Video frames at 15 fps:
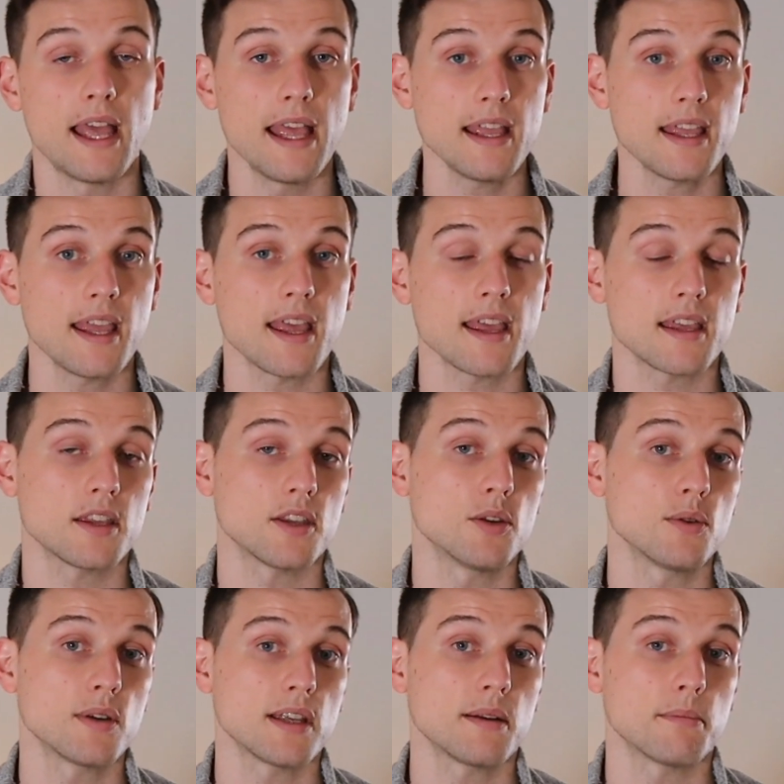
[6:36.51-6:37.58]
AKA,
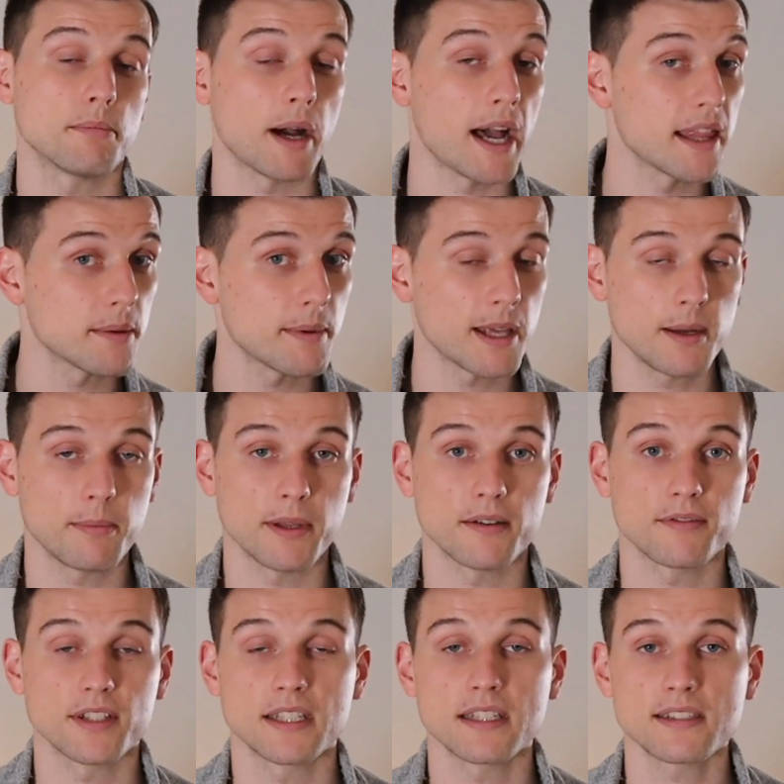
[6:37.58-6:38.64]
you can buy them at a bit
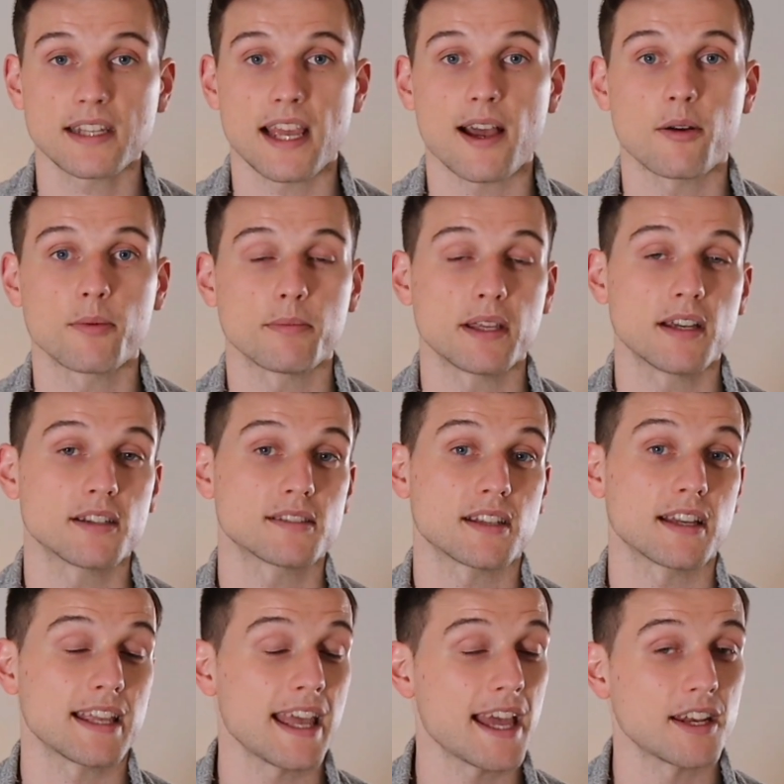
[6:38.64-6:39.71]
of a discount because
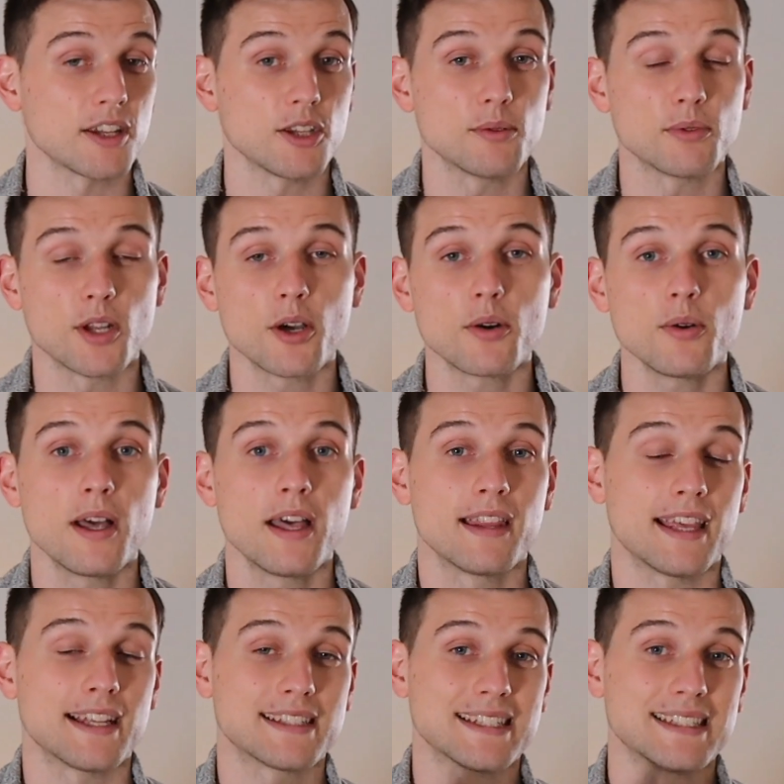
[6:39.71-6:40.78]
again, you know
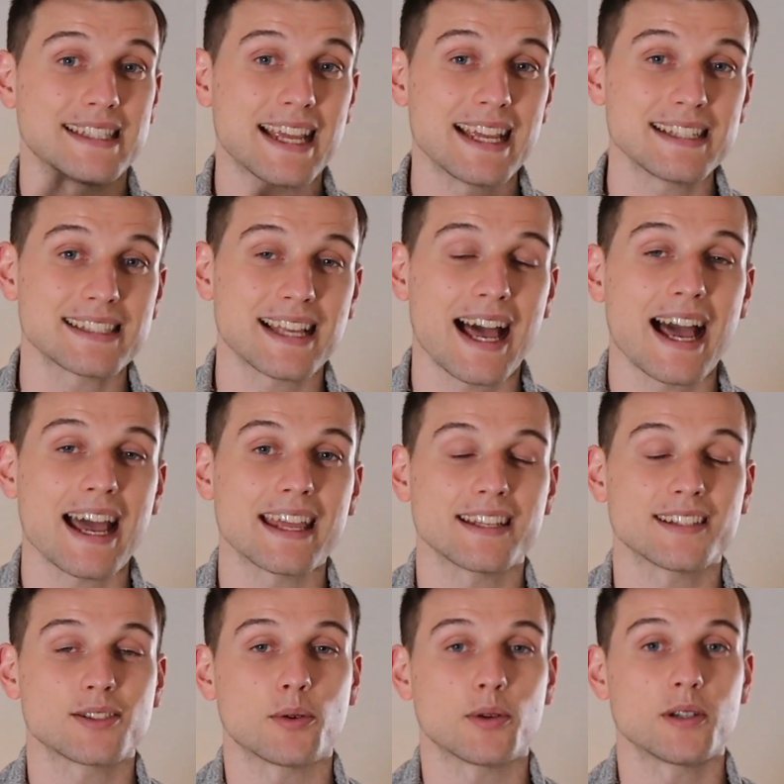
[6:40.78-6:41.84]
that today's high
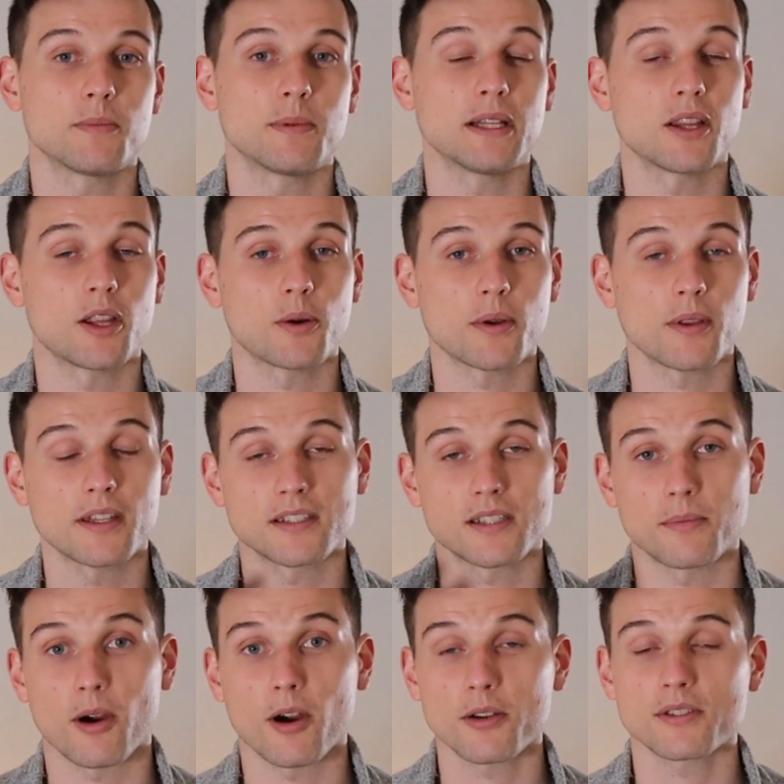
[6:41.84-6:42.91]
is going to be lower than
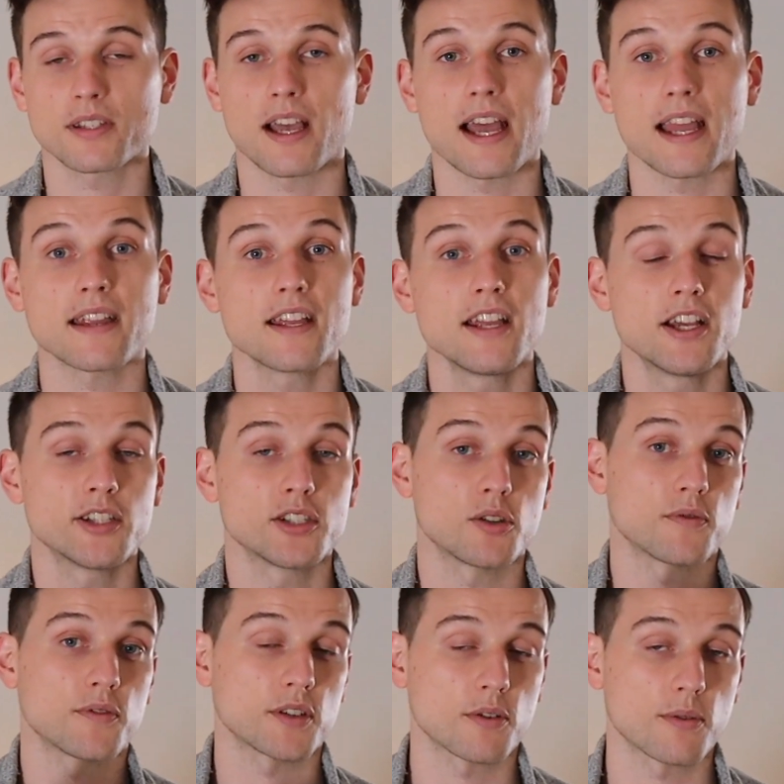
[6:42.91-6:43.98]
tomorrow's high.
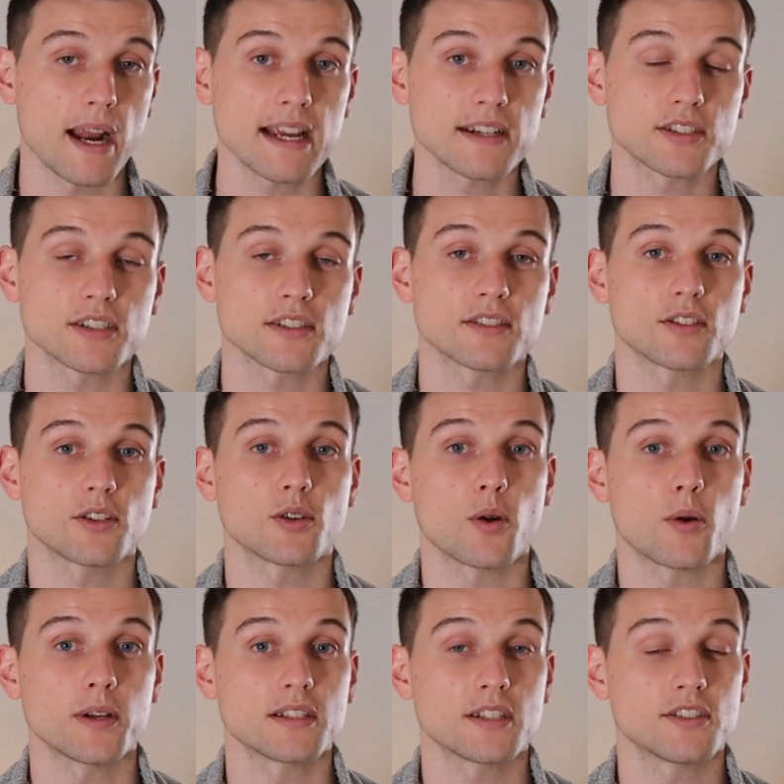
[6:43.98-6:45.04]
So if it crashes, you're
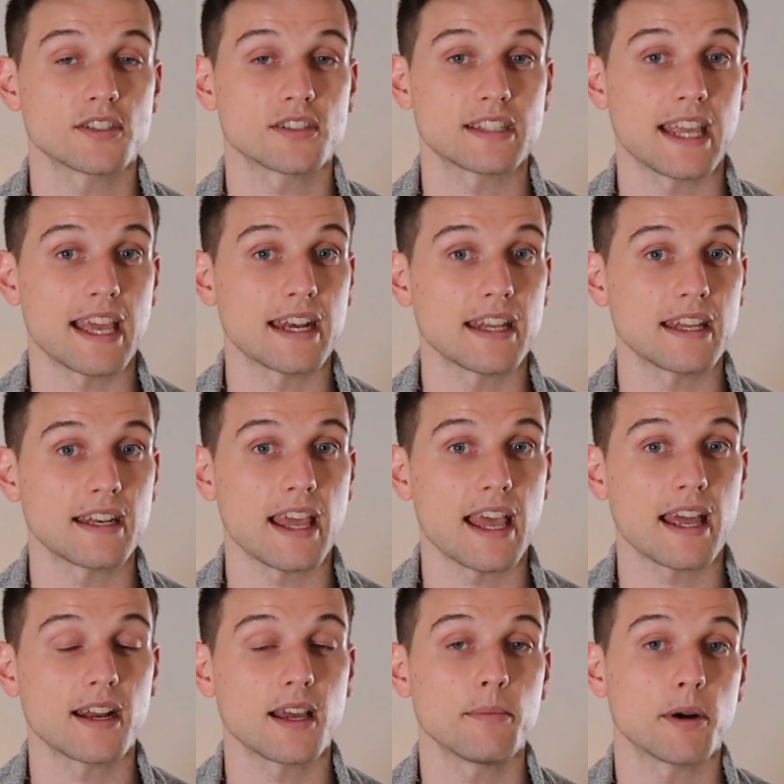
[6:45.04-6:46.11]
going to just get in
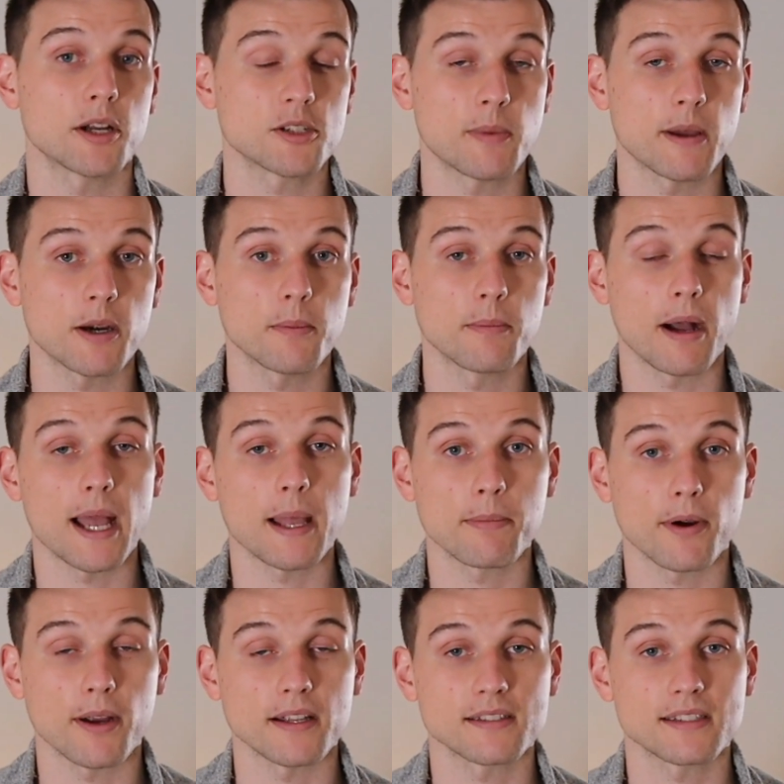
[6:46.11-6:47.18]
at a much better buy
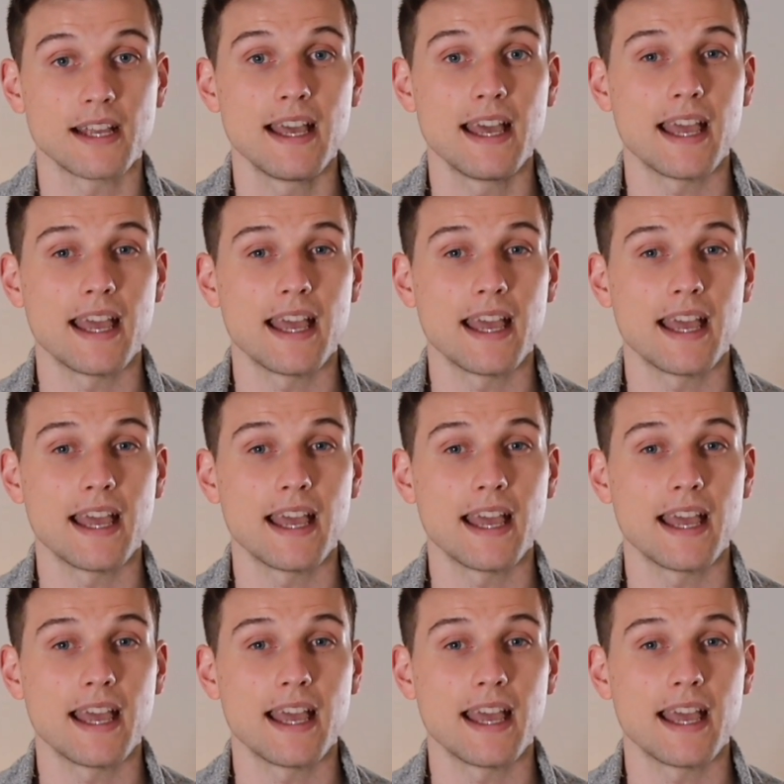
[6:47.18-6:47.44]
price.